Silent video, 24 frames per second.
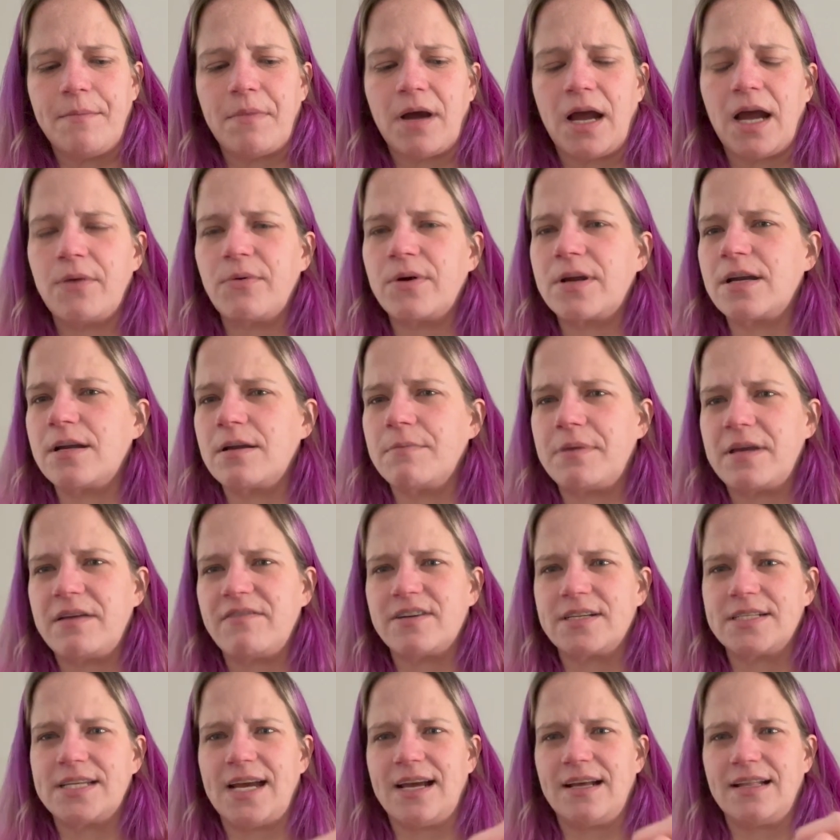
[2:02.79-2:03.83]
I wanted a beaver
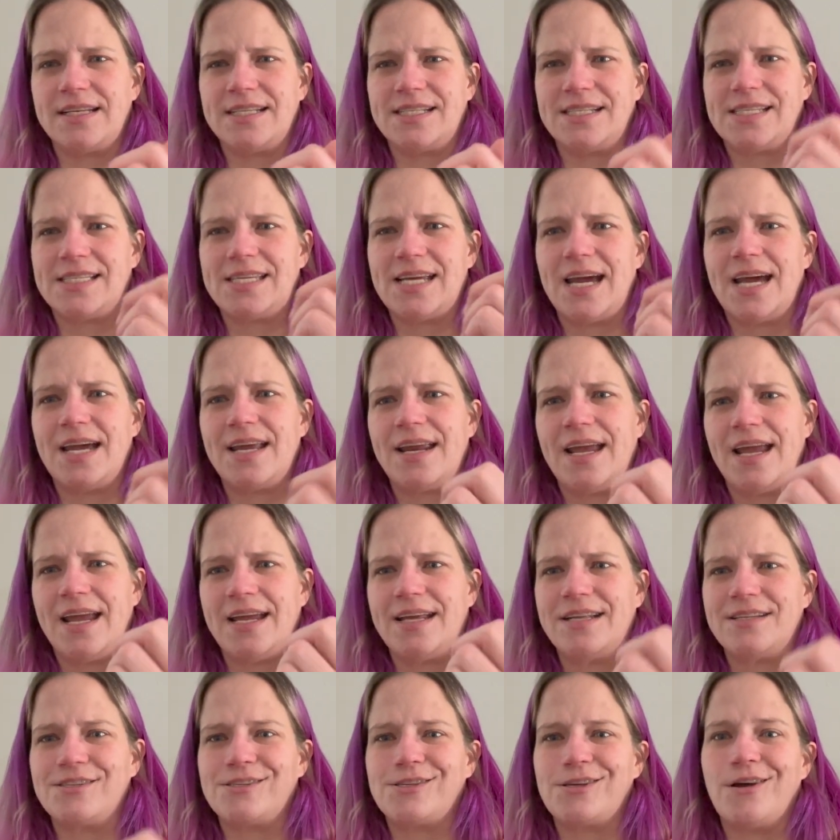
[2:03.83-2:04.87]
tail instead,
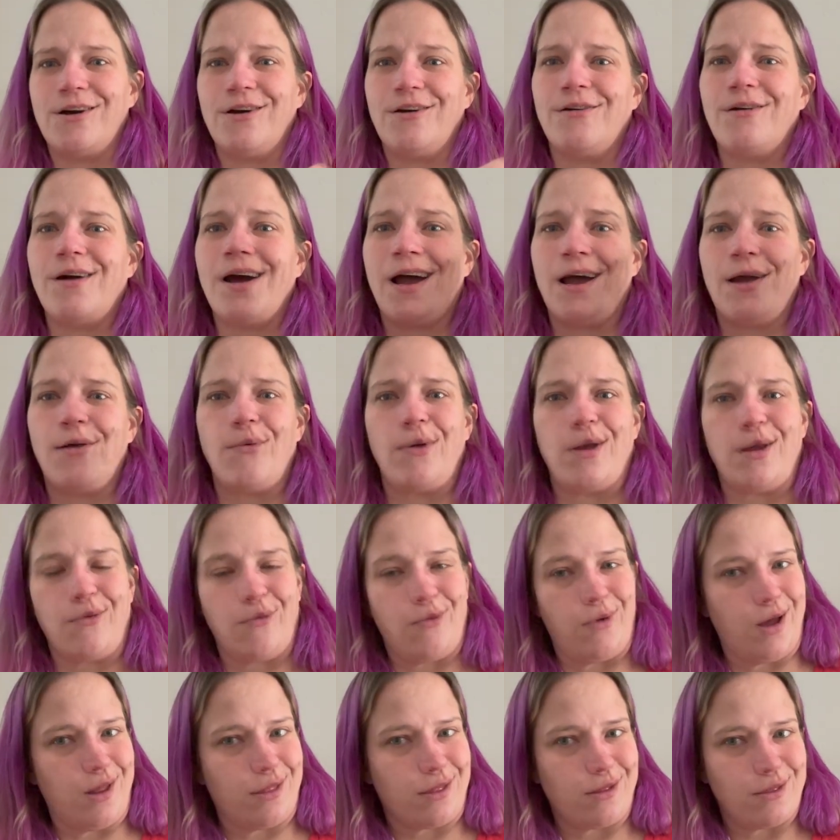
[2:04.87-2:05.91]
and so I went
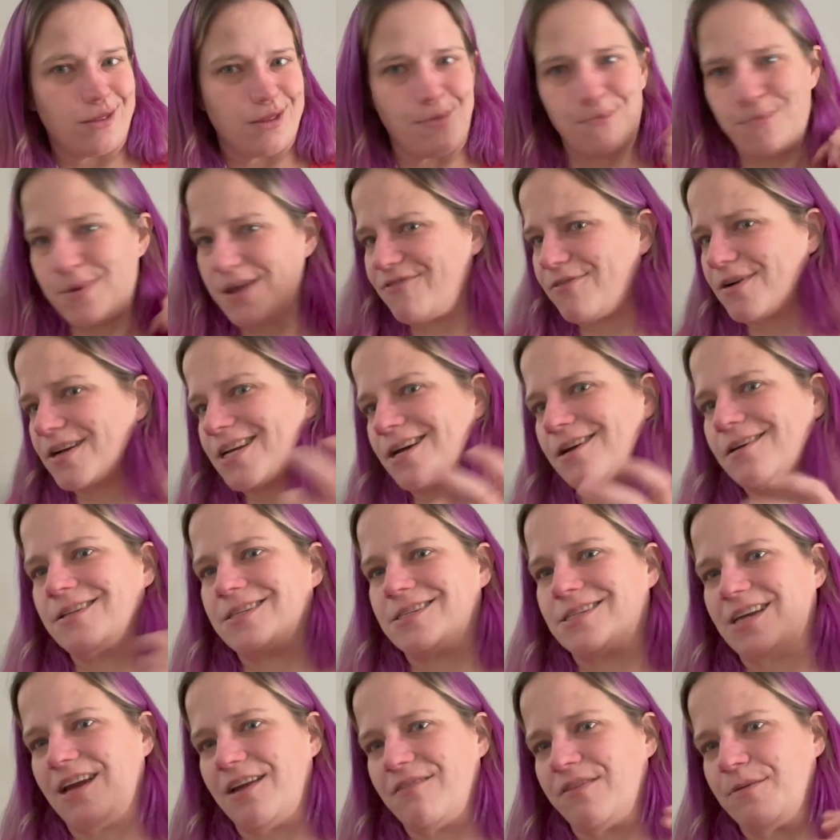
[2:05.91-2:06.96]
with the beaver tail
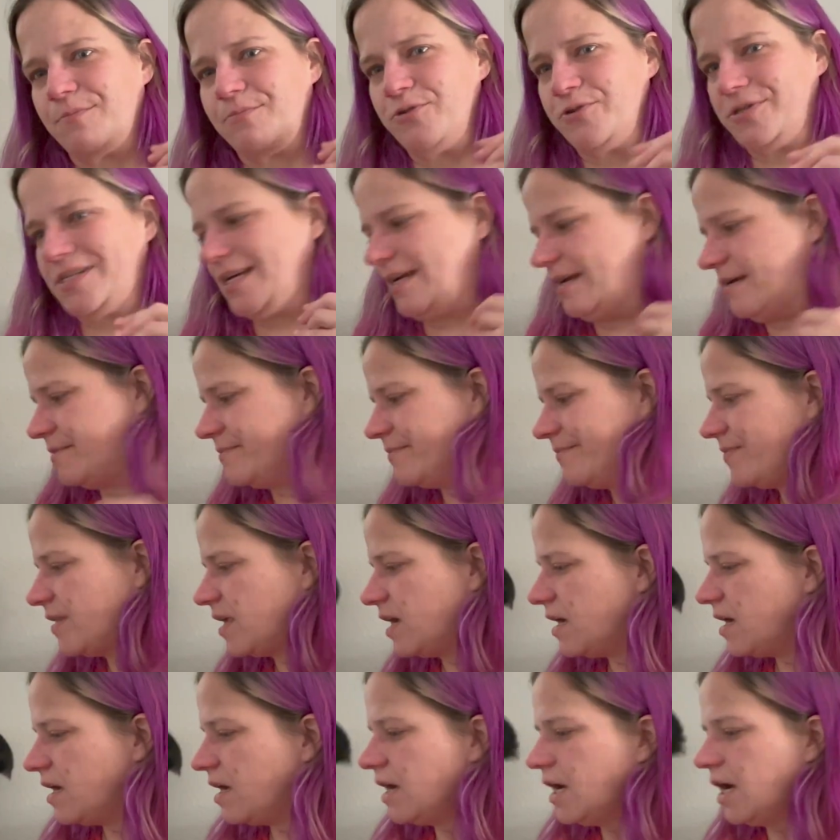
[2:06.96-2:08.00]
instead of the poutine.
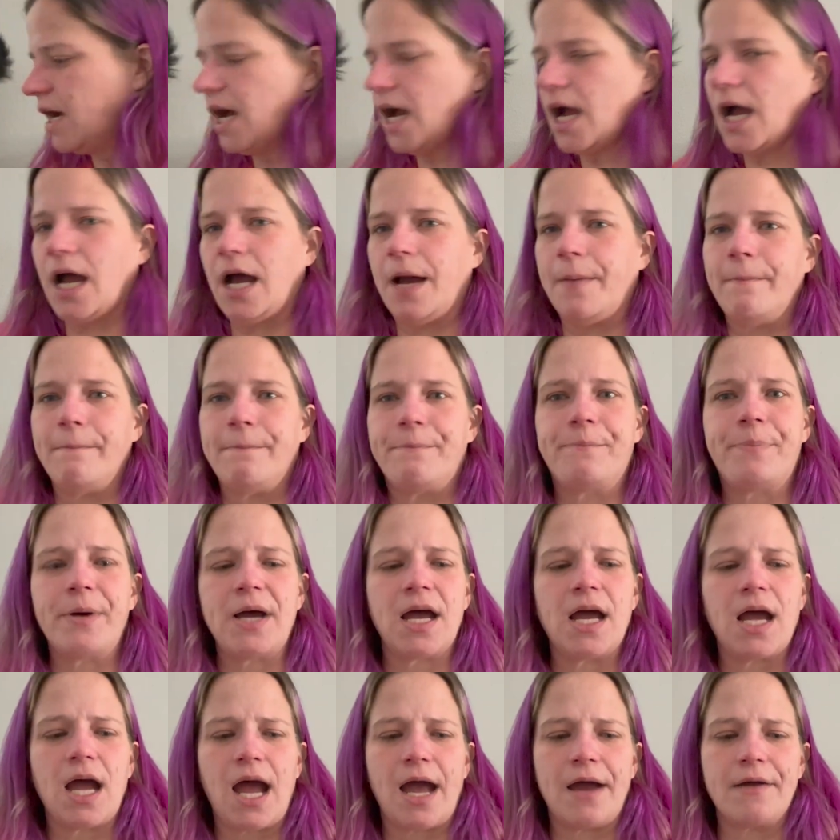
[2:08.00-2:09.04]

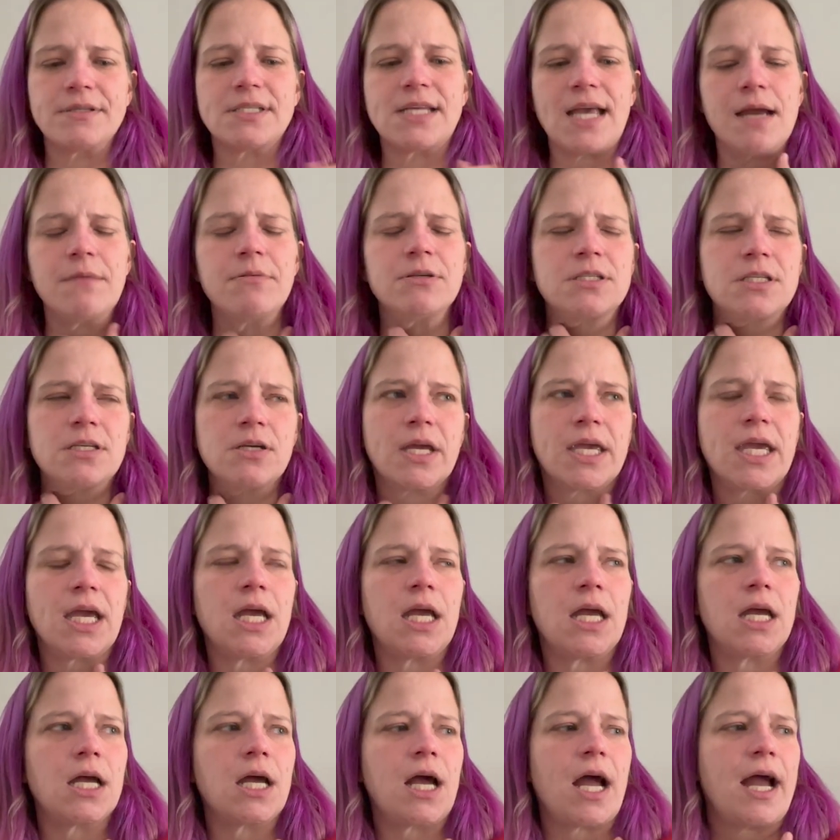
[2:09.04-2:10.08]
But I was able to
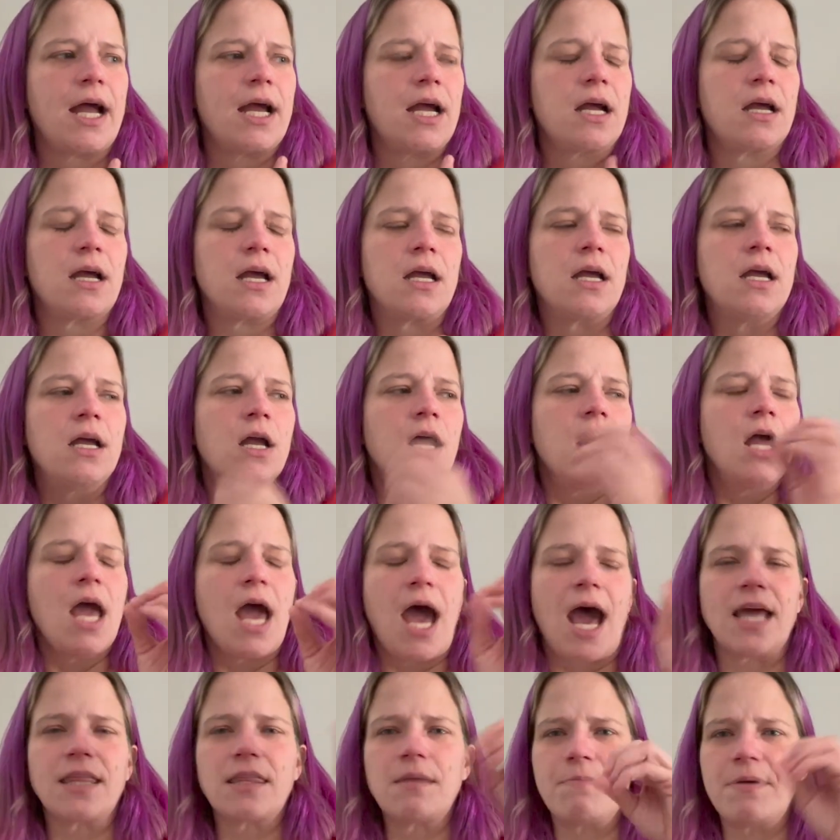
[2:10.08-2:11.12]
get,
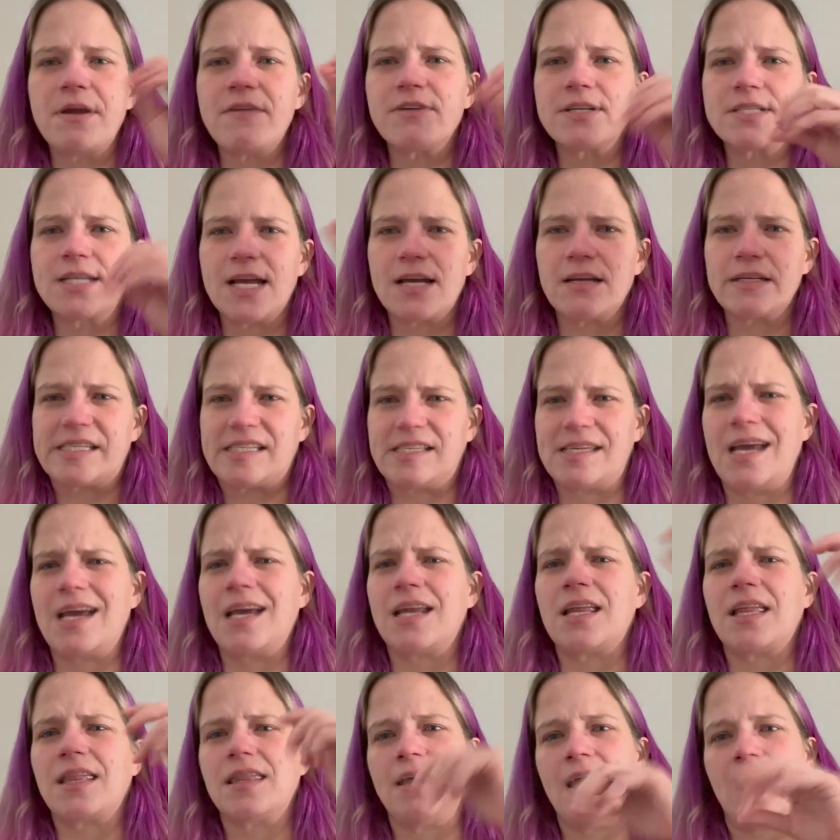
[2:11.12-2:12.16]
at the beaver tail
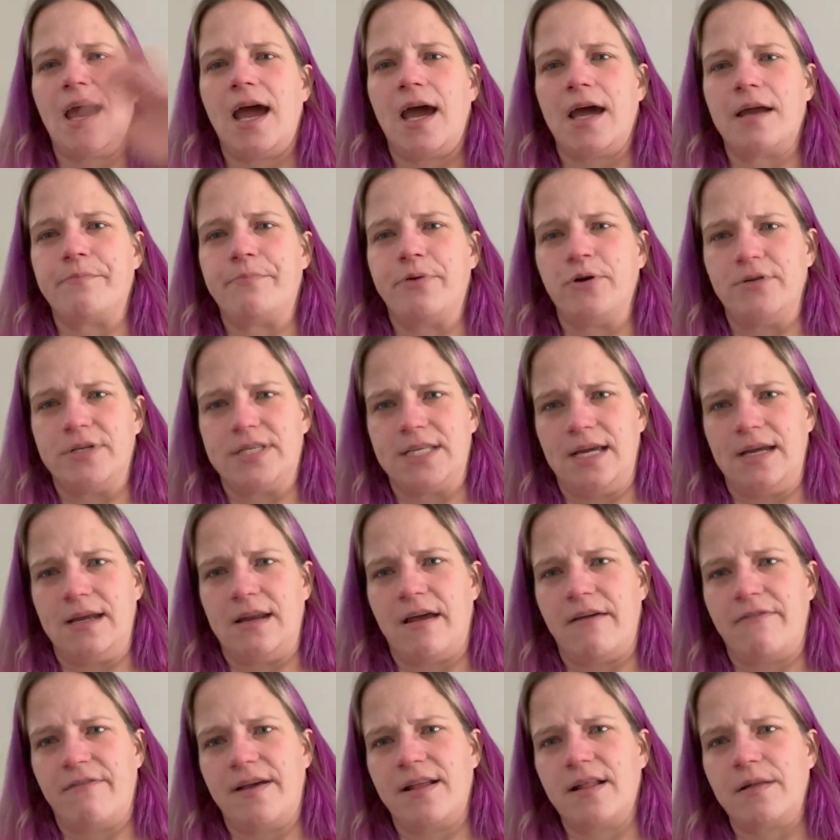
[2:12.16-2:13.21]
stand, they had poutine
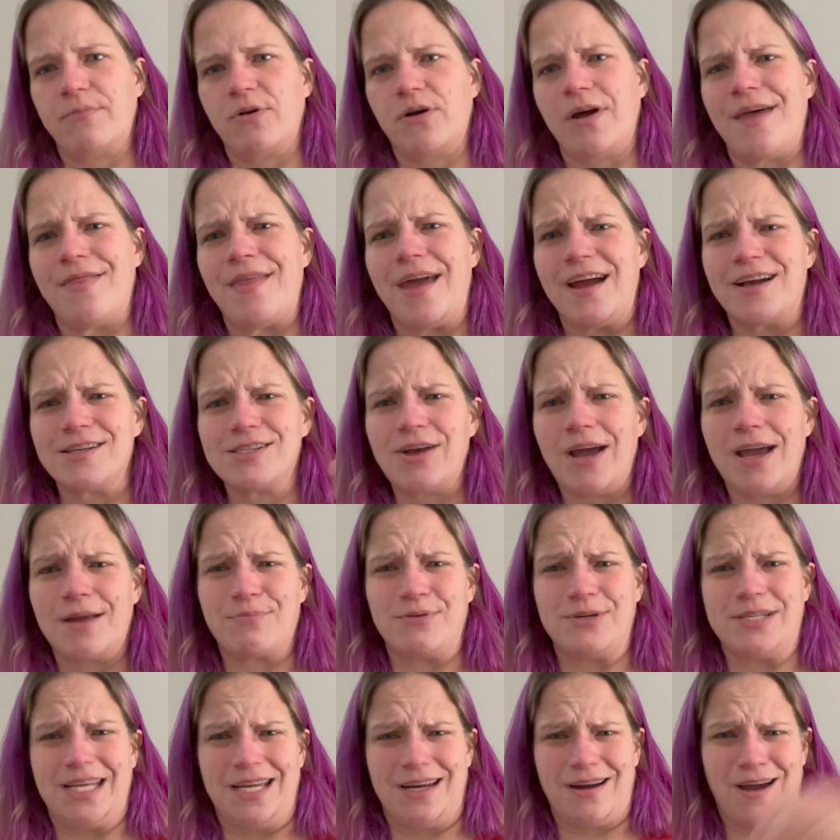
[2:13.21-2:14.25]
available, and they also had
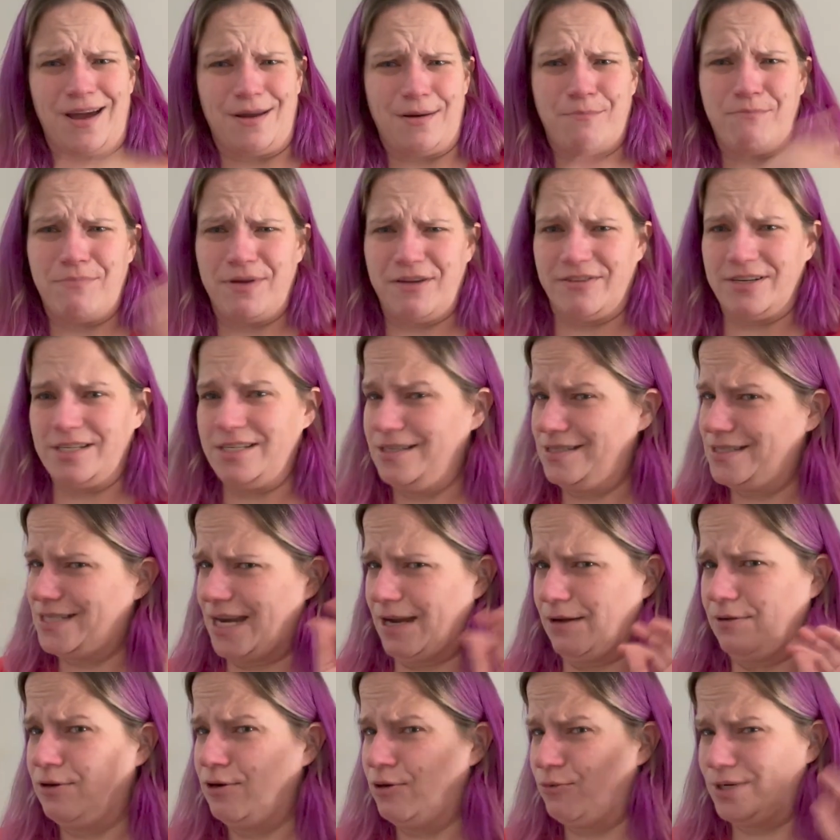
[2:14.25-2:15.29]
poutine on a beaver
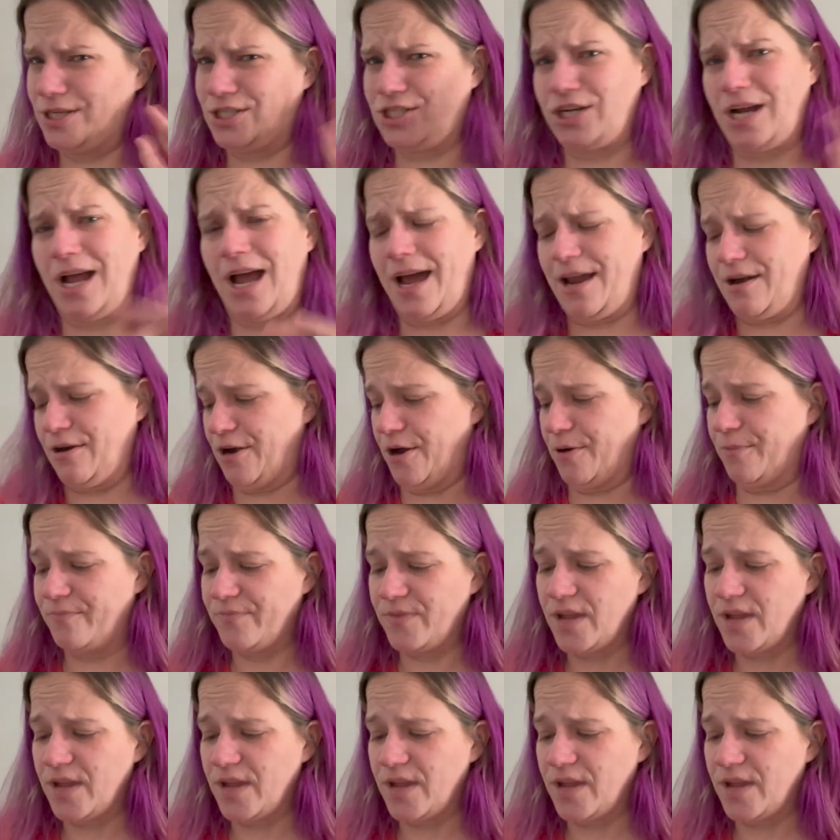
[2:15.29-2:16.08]
tail, which I don't know.